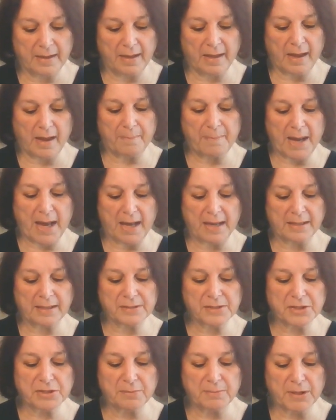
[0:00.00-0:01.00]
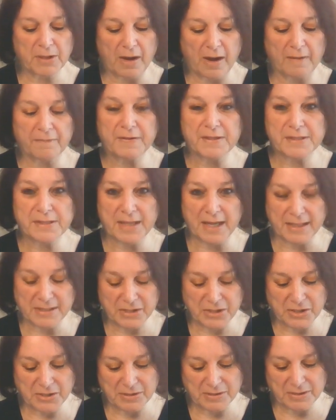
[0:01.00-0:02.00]
Upon assuming office on
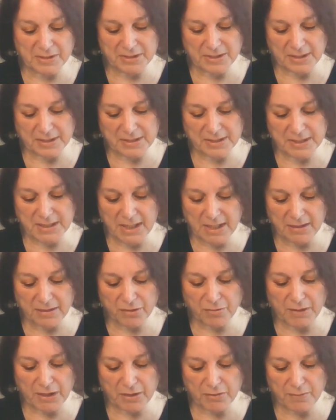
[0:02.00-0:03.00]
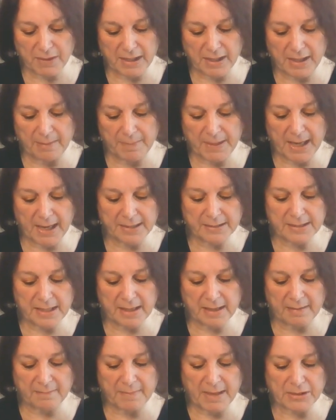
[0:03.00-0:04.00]
June 16, 2020, he began
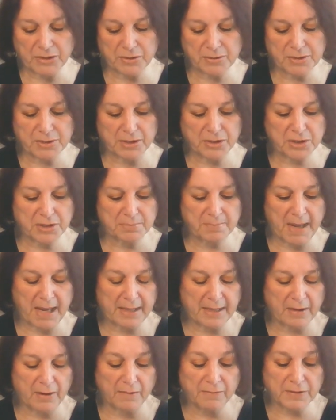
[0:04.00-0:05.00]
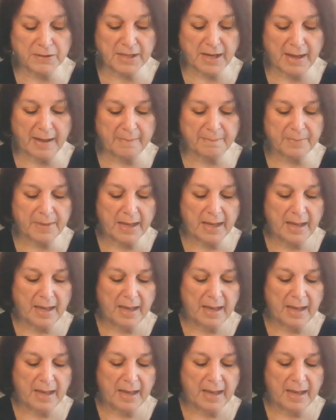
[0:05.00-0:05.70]
taking measures such as banning overtime